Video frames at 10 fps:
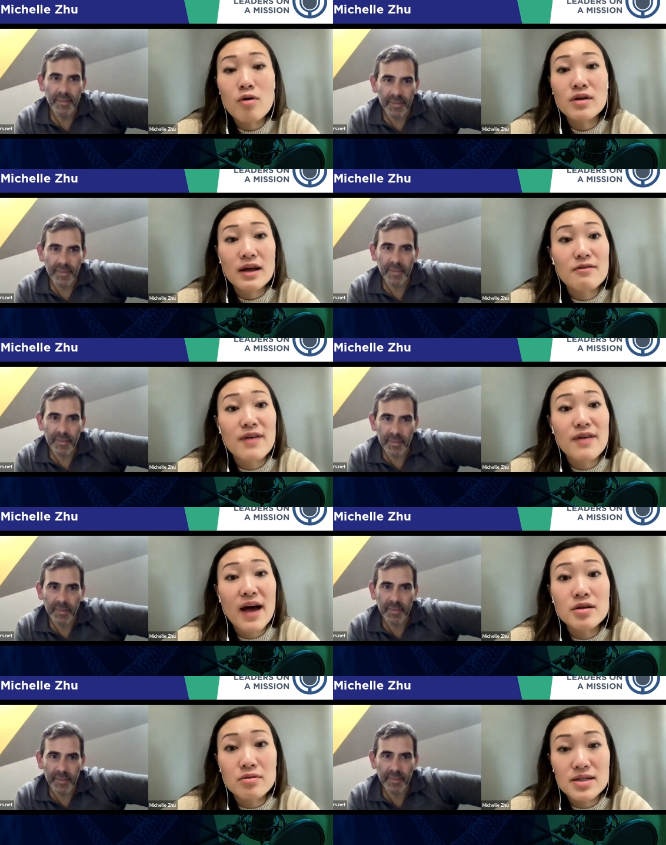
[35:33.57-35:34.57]
Speaker 1: own kind of
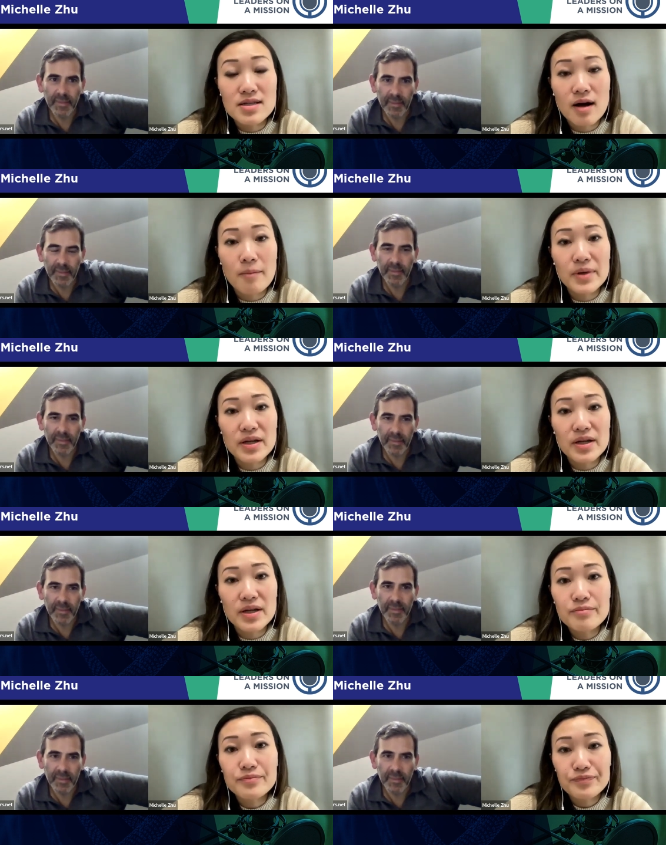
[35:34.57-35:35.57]
value as a
Speaker 2: company
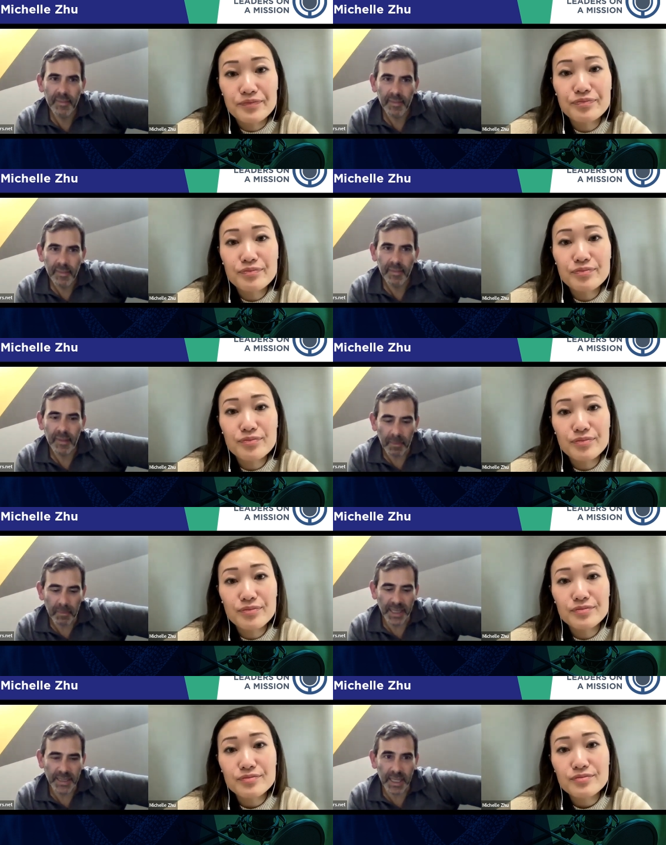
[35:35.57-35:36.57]

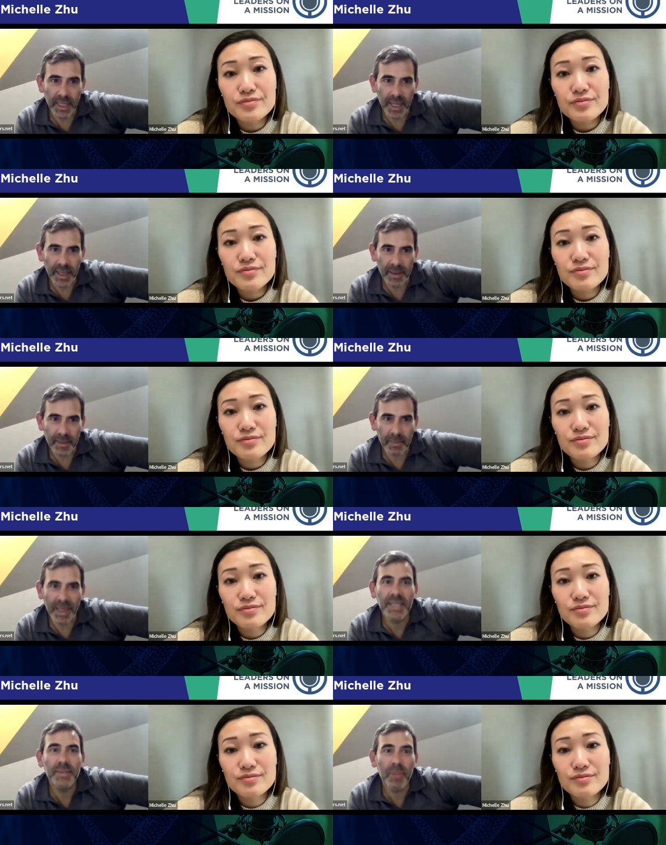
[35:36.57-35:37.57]
amazing yeah it
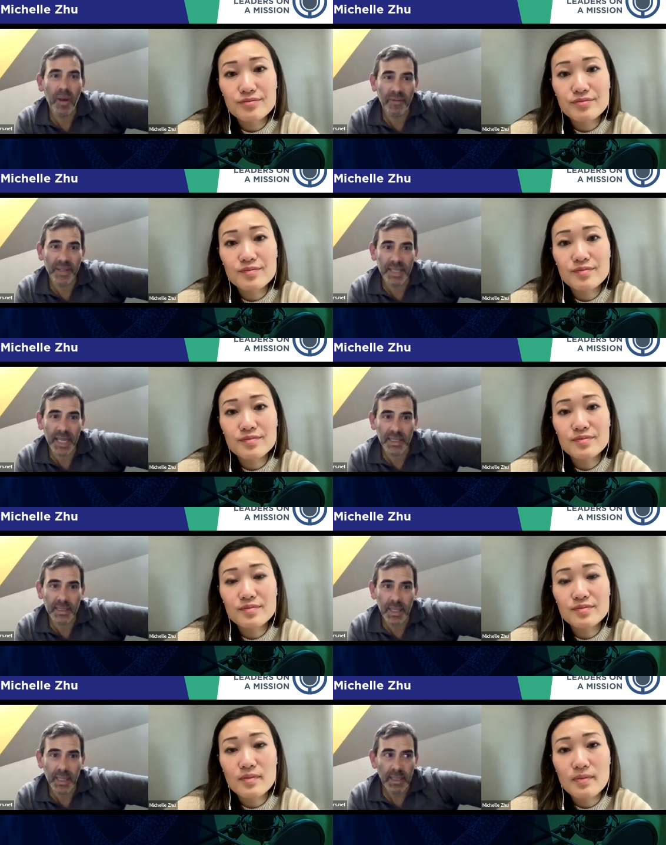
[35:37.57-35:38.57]
makes perfect
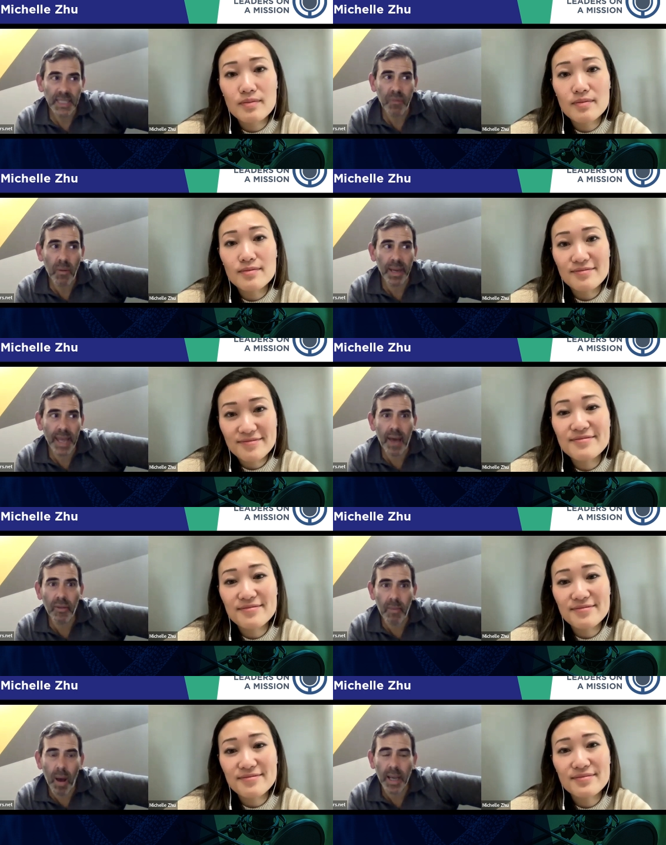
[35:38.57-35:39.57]
sense that's probably how
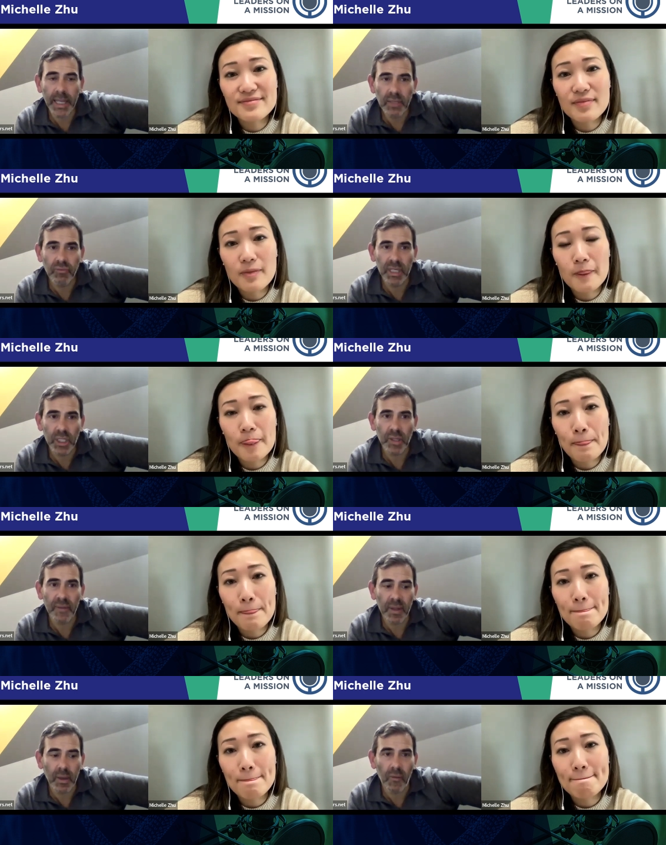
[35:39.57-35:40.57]
the market's really
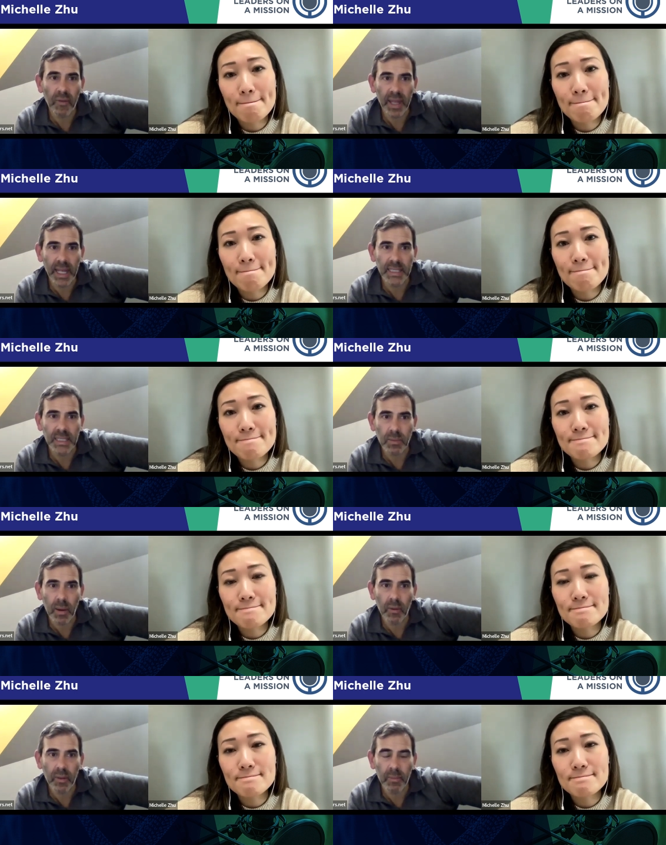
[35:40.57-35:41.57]
shifted over the years as
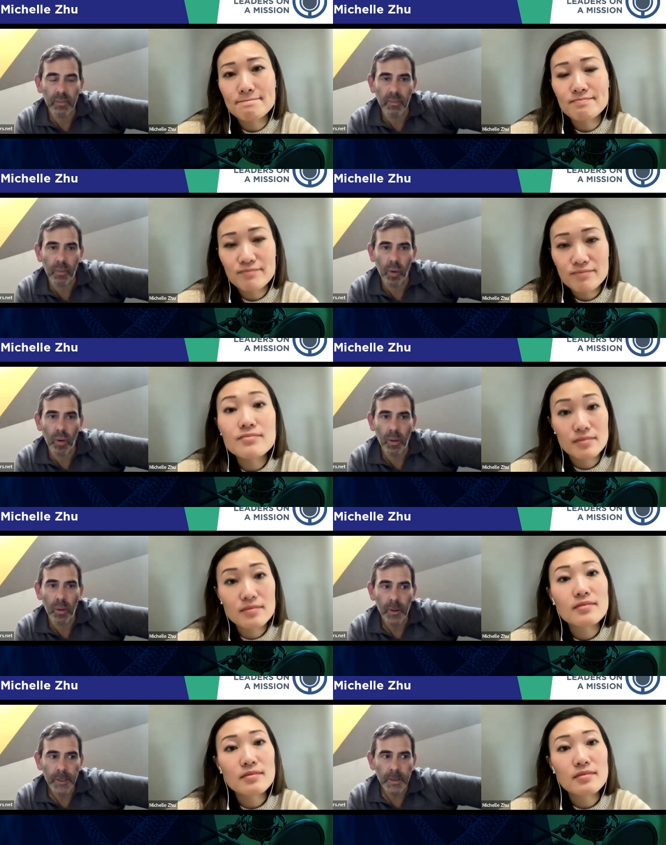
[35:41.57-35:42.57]
well the the more
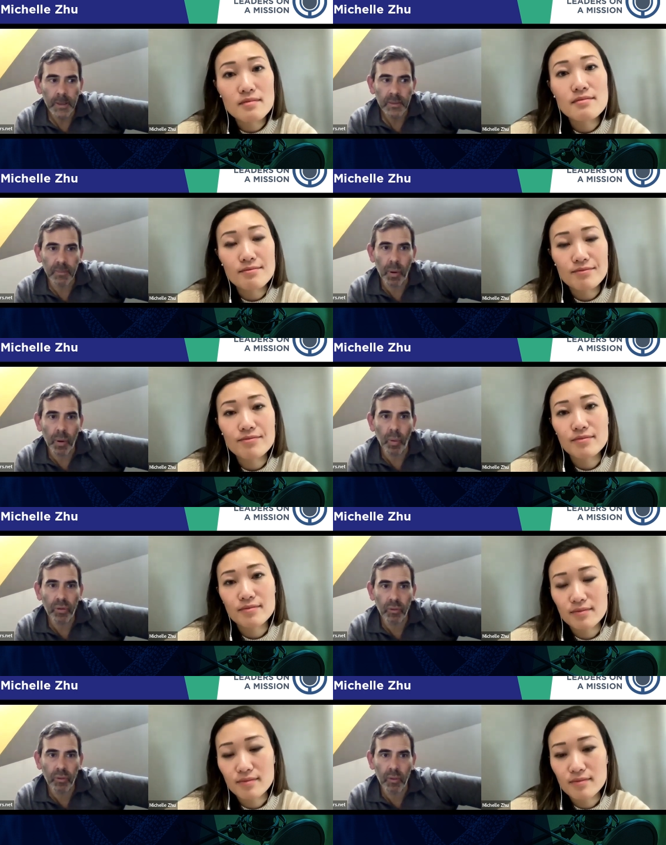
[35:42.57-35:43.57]
the pull
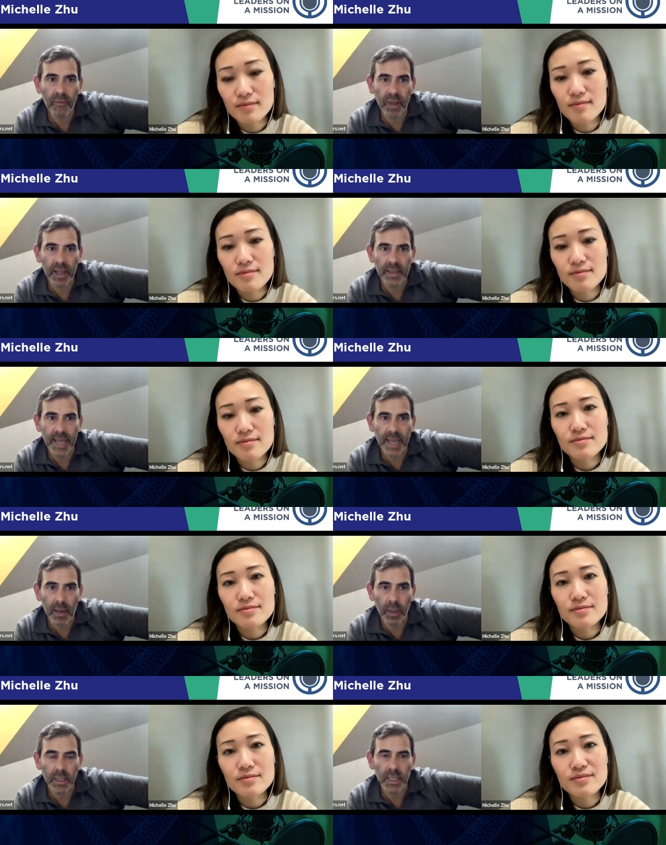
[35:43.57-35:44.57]
through of the
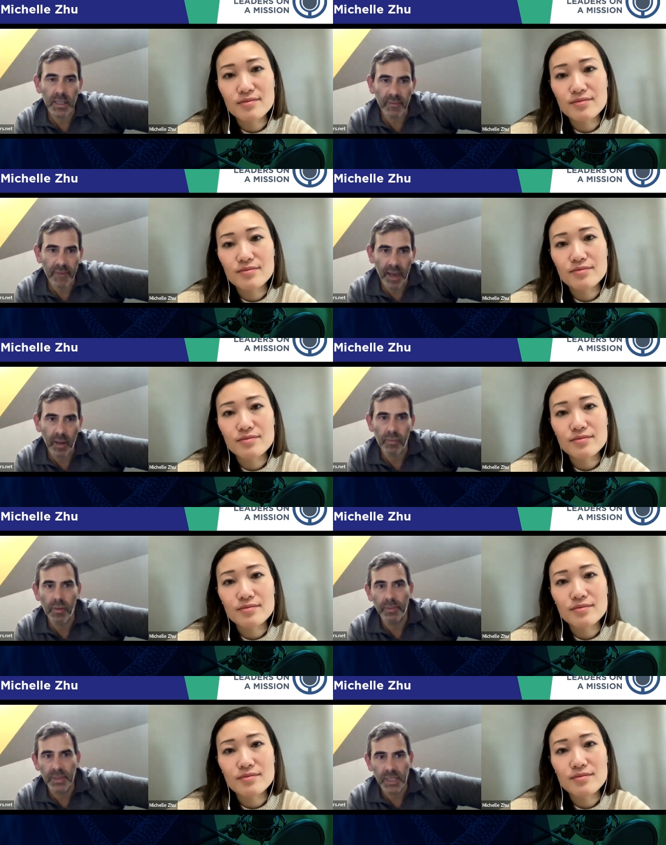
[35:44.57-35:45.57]
technology and the value
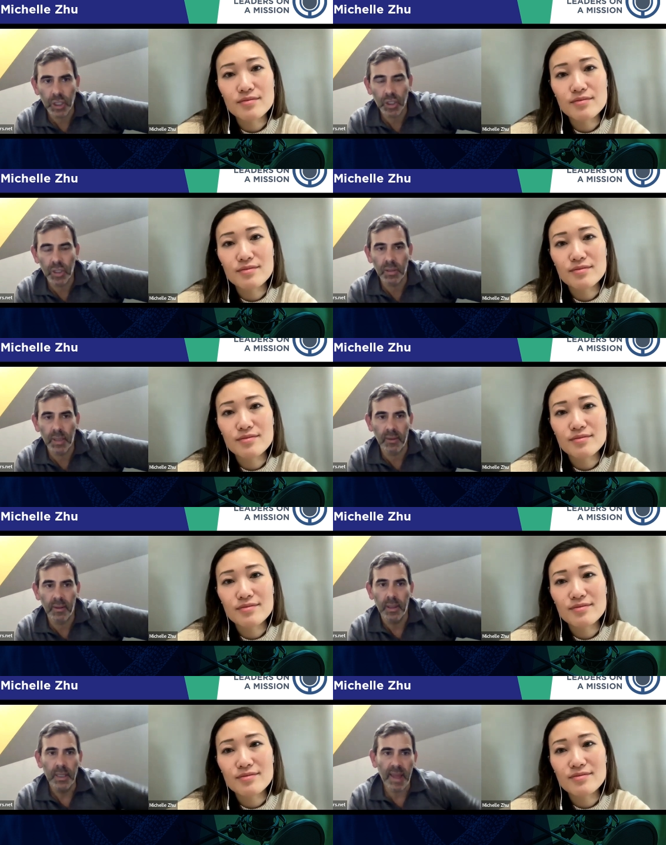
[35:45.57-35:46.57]
proposition and the,
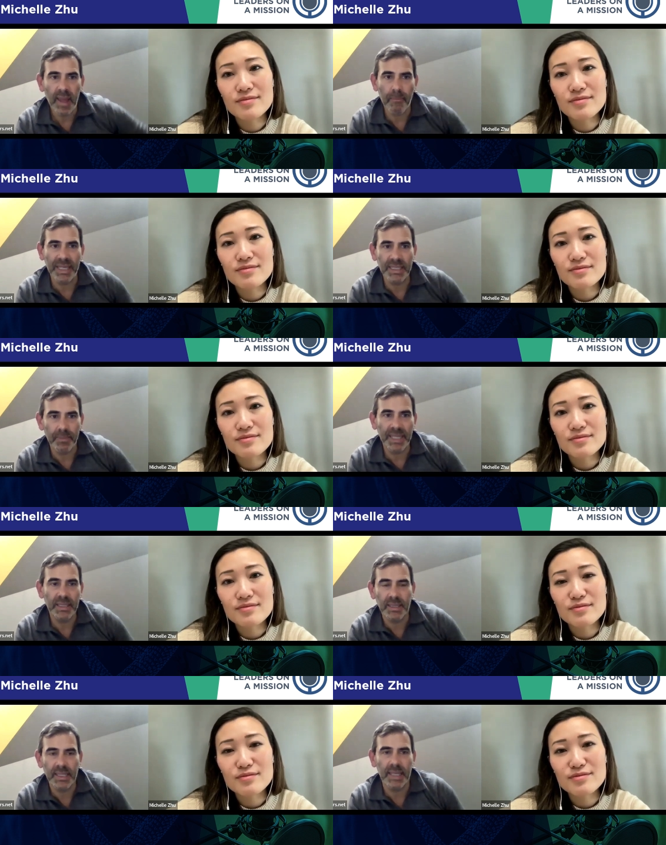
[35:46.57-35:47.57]
that b2b
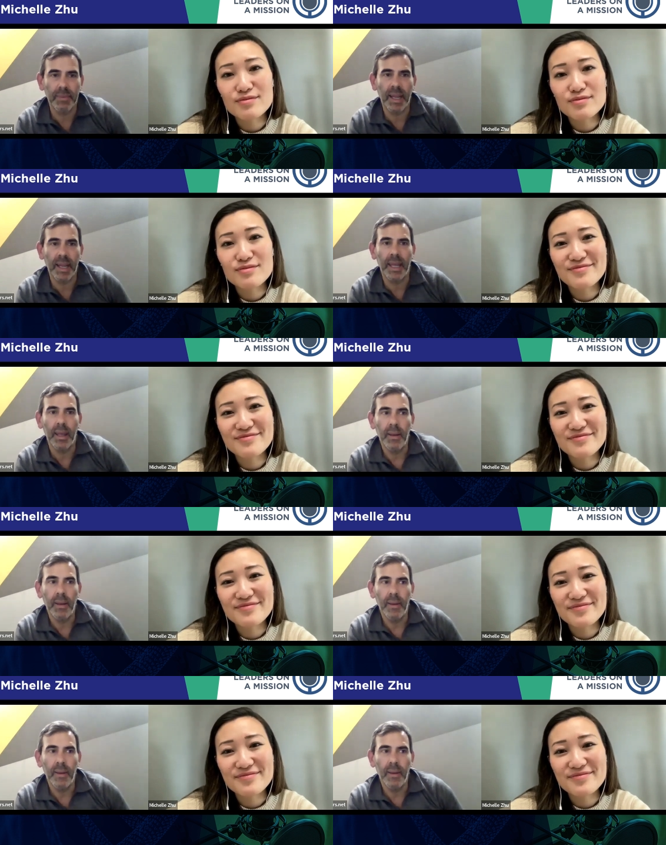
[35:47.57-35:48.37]
to c play